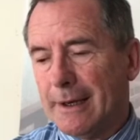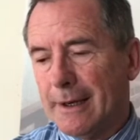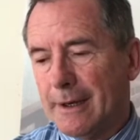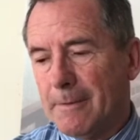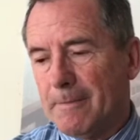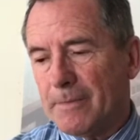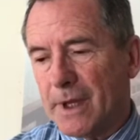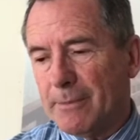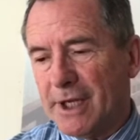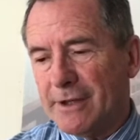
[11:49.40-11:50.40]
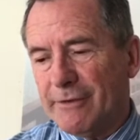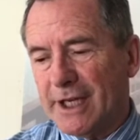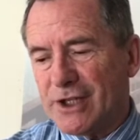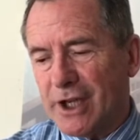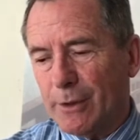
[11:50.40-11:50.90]
Um, but in the
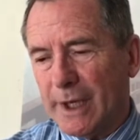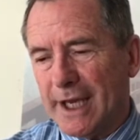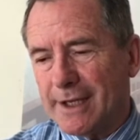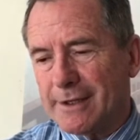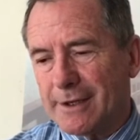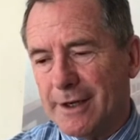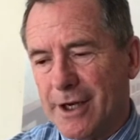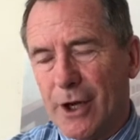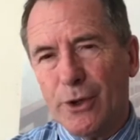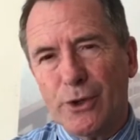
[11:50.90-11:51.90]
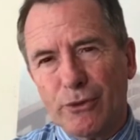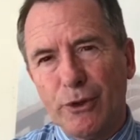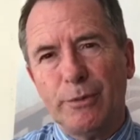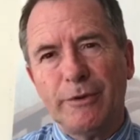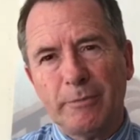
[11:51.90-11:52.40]
village here, we had no
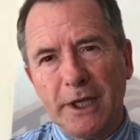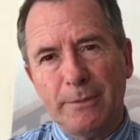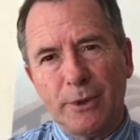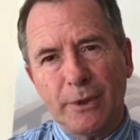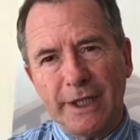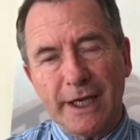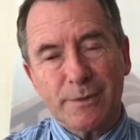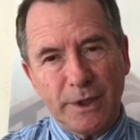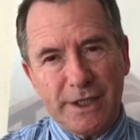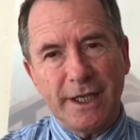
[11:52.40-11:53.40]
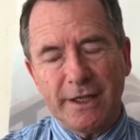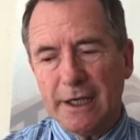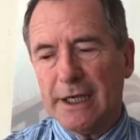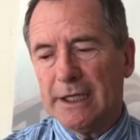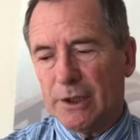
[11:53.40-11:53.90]
group of people. Yes, we did
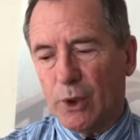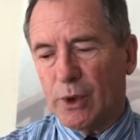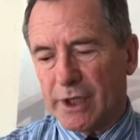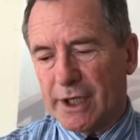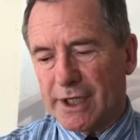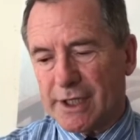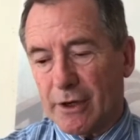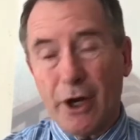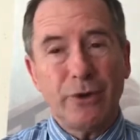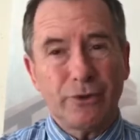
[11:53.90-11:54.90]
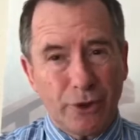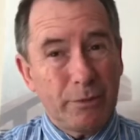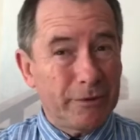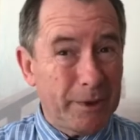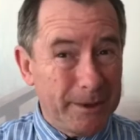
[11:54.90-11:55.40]
organise our own
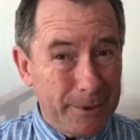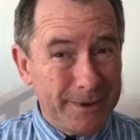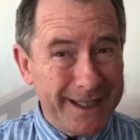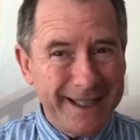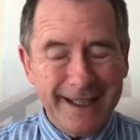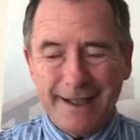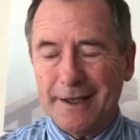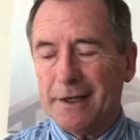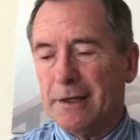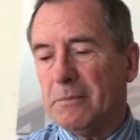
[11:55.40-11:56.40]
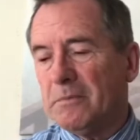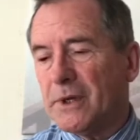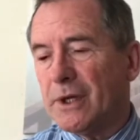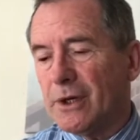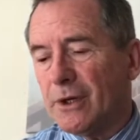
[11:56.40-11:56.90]
group of people,
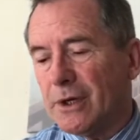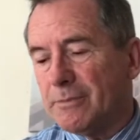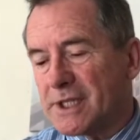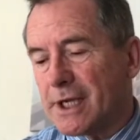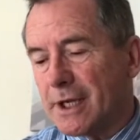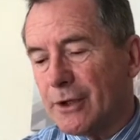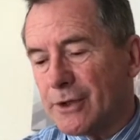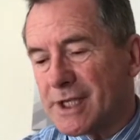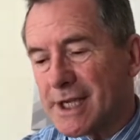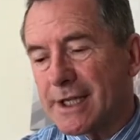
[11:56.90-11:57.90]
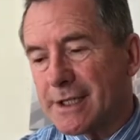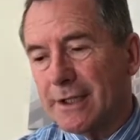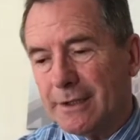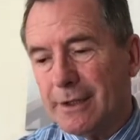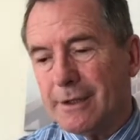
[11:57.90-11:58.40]
um, uh, particularly on the
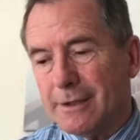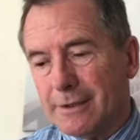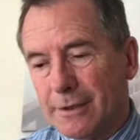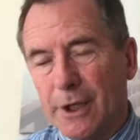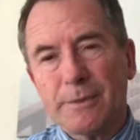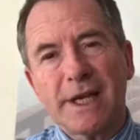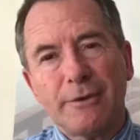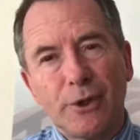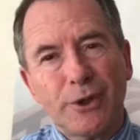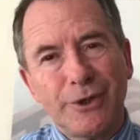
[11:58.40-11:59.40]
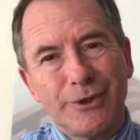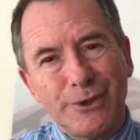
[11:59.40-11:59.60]
Saturday, uh, who helped out knocking on